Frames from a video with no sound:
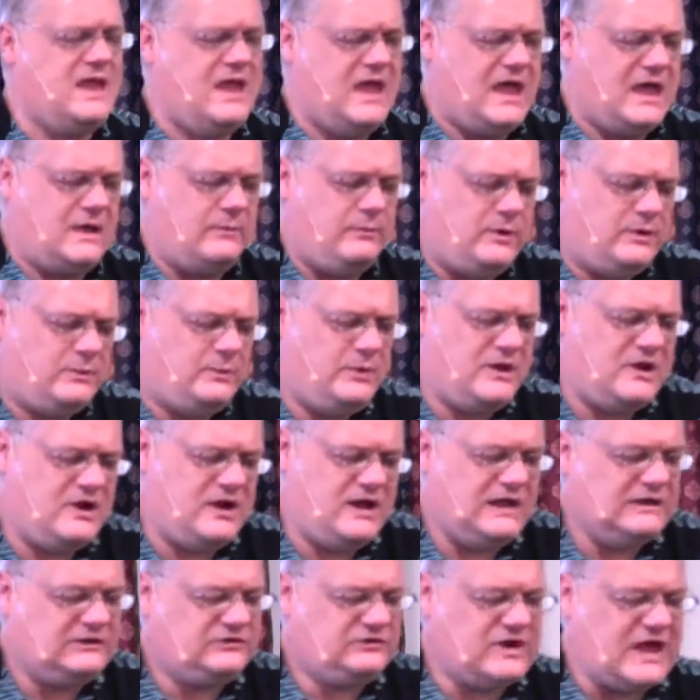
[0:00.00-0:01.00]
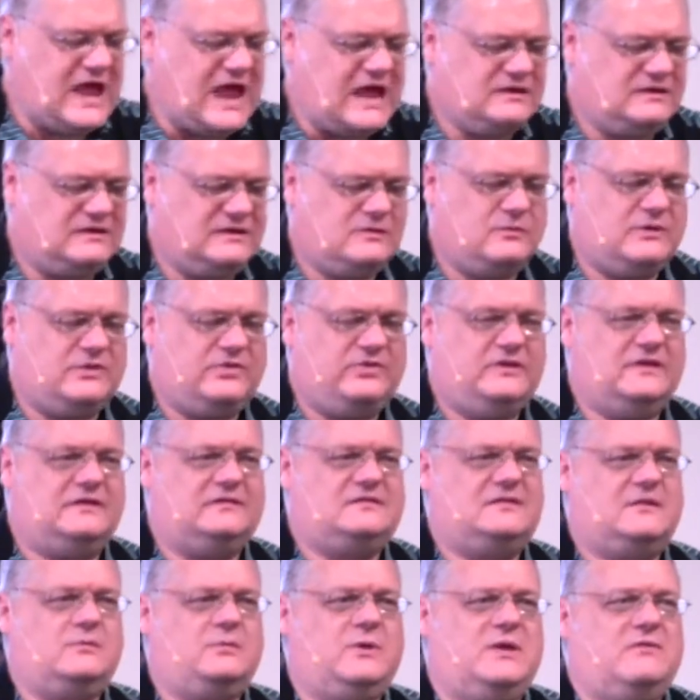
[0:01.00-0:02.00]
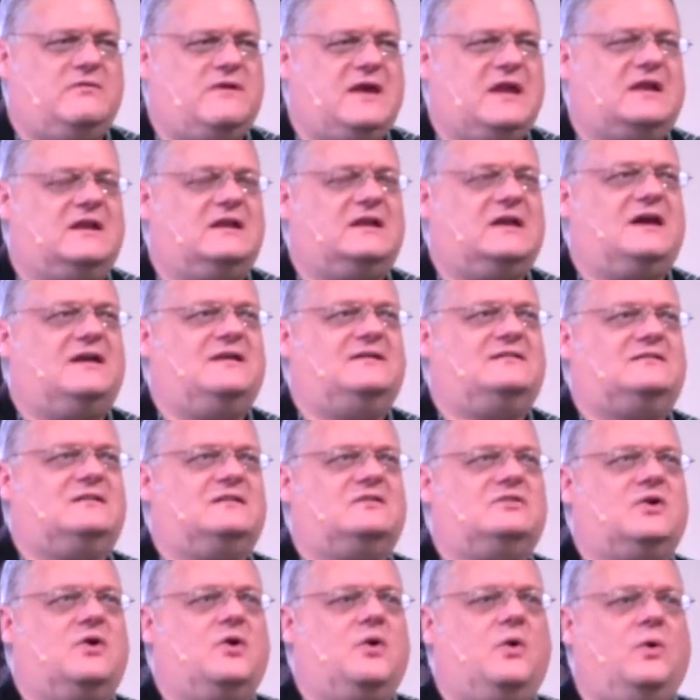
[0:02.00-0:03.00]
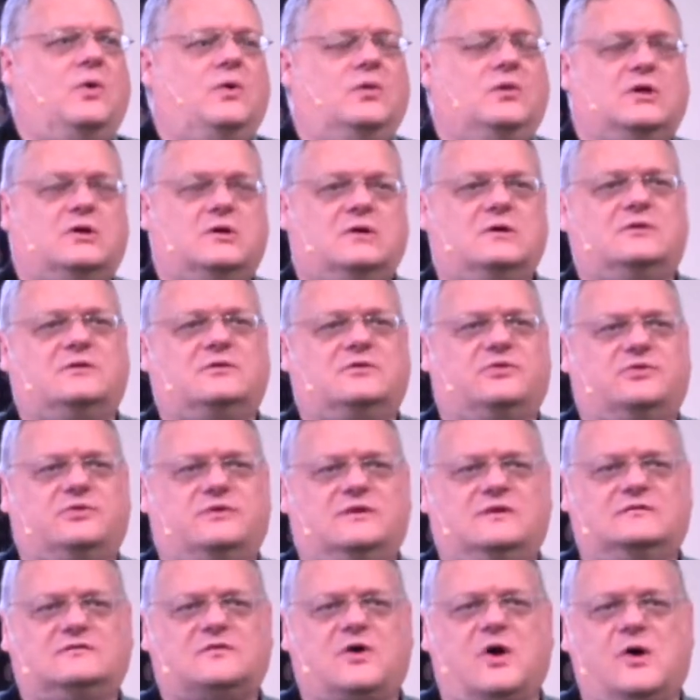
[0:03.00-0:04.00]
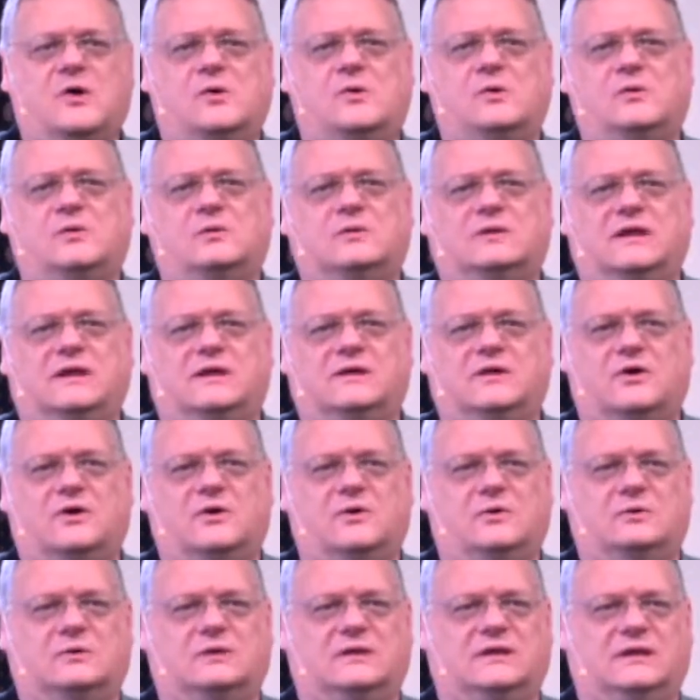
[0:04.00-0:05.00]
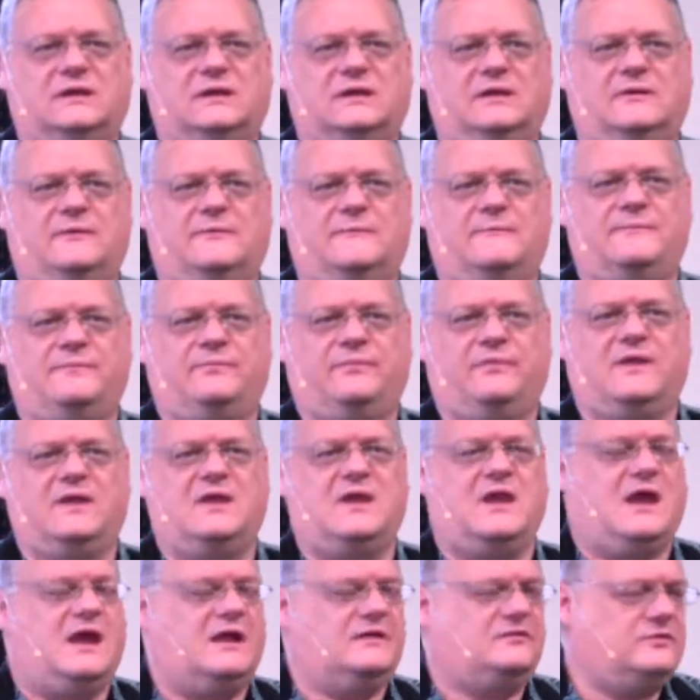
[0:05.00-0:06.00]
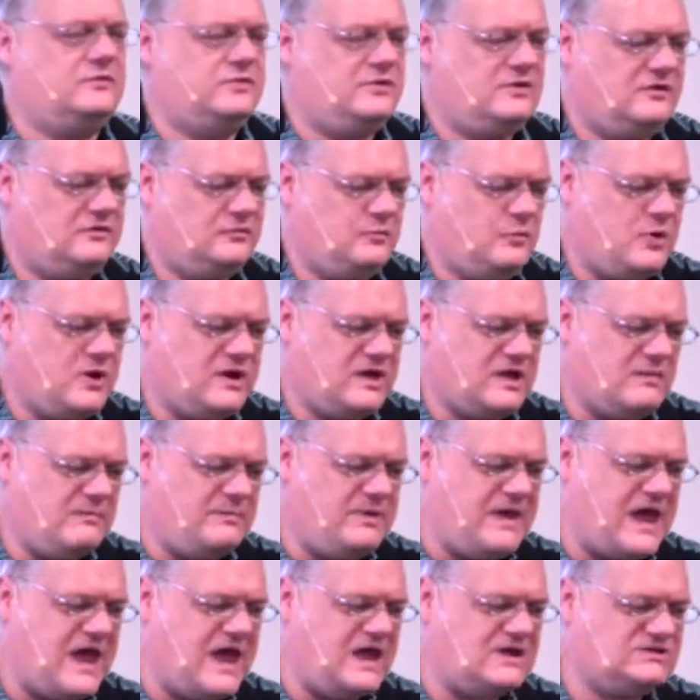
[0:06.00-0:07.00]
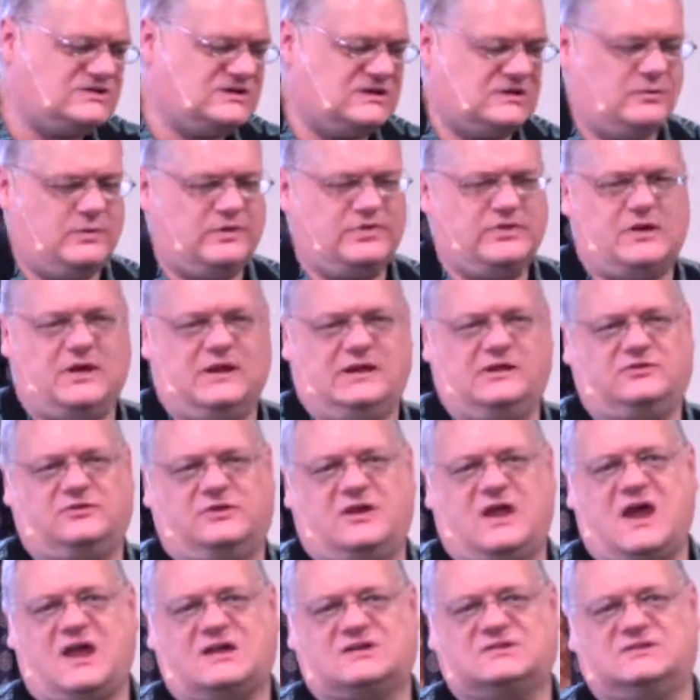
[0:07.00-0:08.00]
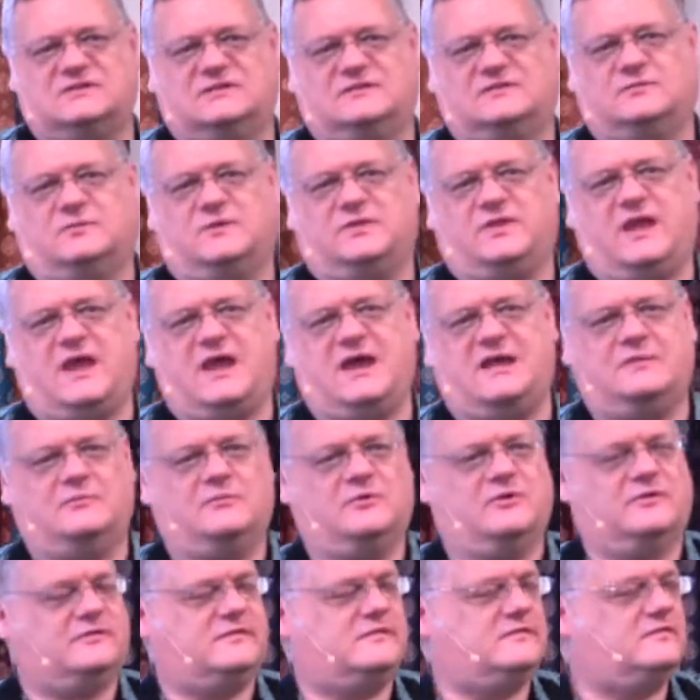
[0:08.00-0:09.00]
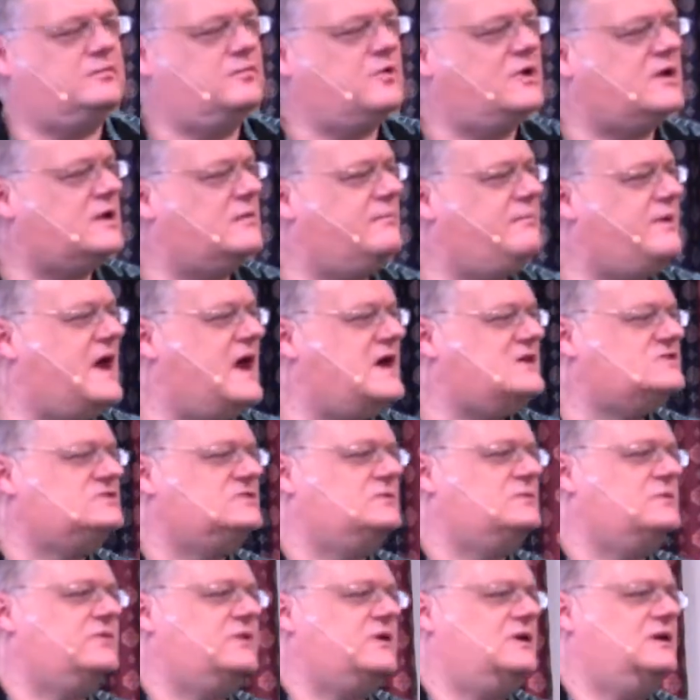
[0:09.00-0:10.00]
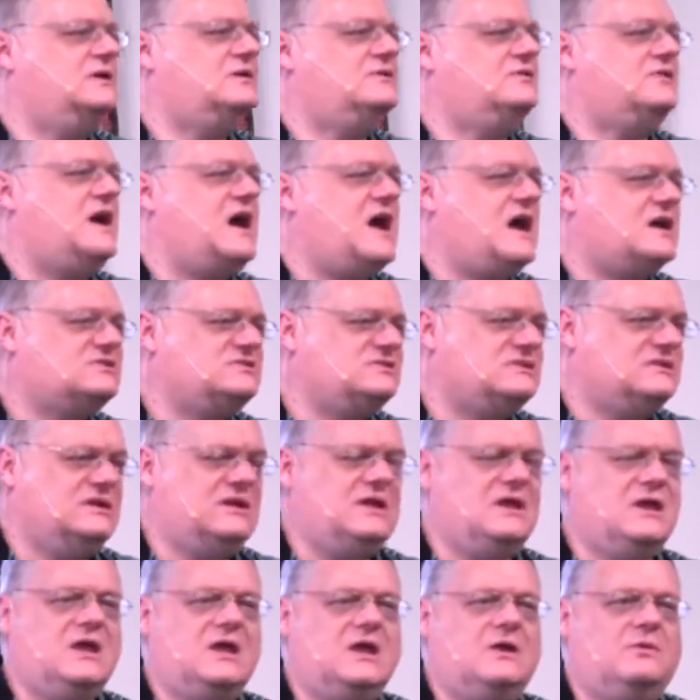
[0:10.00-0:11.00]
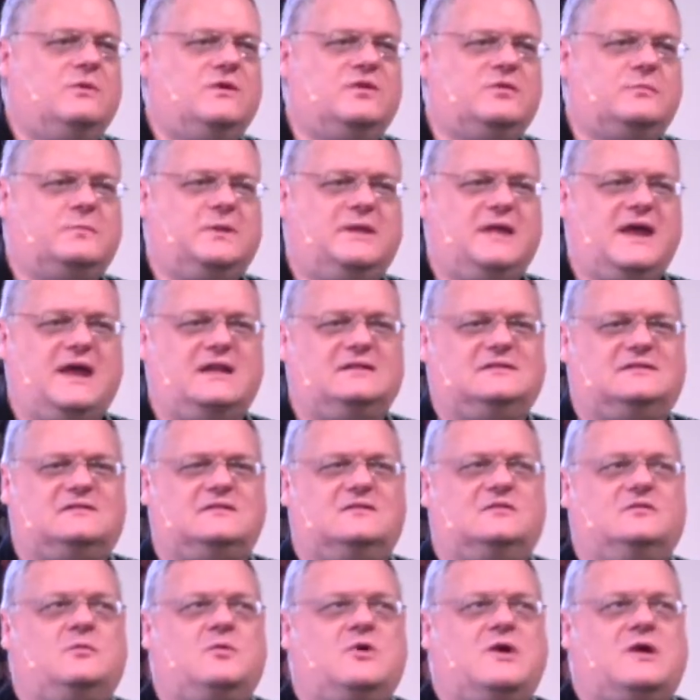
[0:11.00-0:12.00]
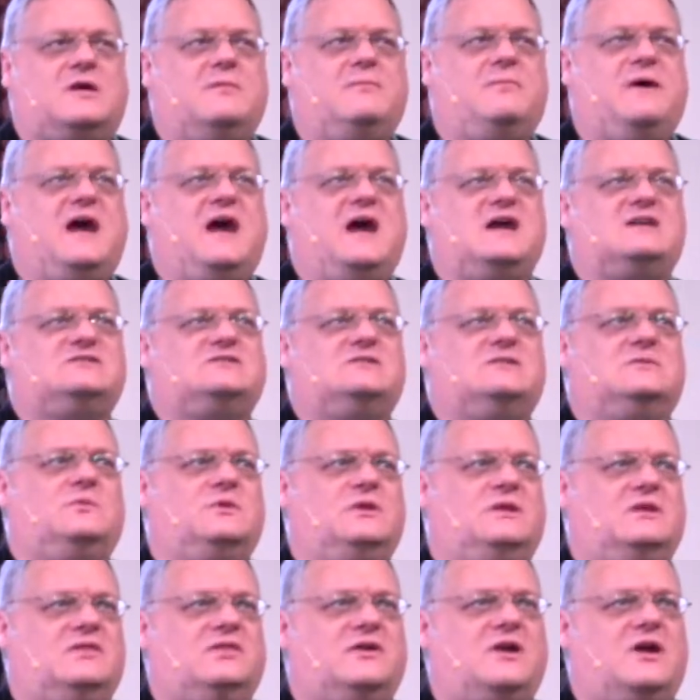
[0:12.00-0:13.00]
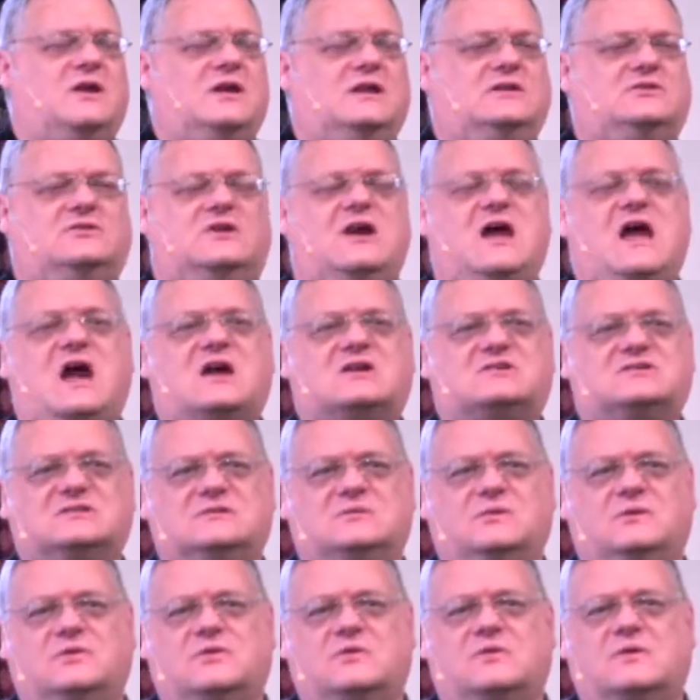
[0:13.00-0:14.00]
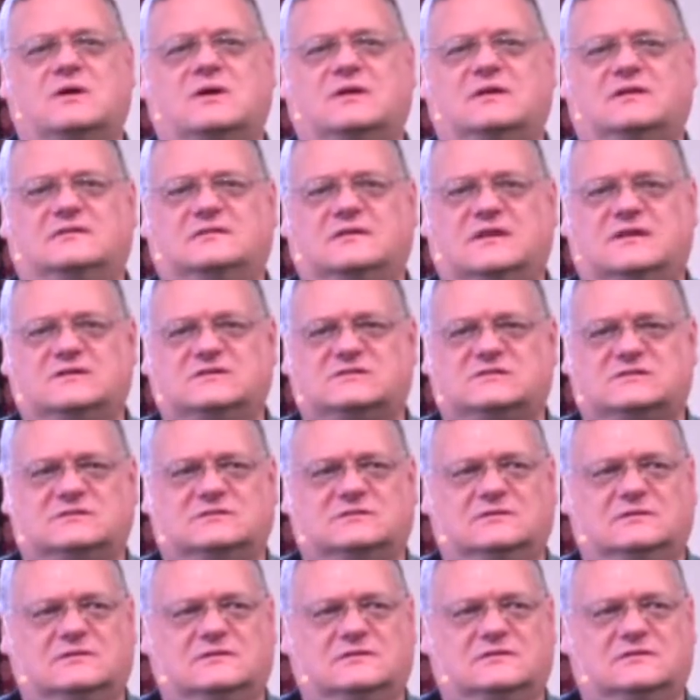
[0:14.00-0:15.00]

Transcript: And when we are interacting with this, then we recognize that the whole earth is whole and holy. And so there's more compassion with our interactions with animals. There's more compassion with our interaction with plants. There's more compassion with our interaction with organizations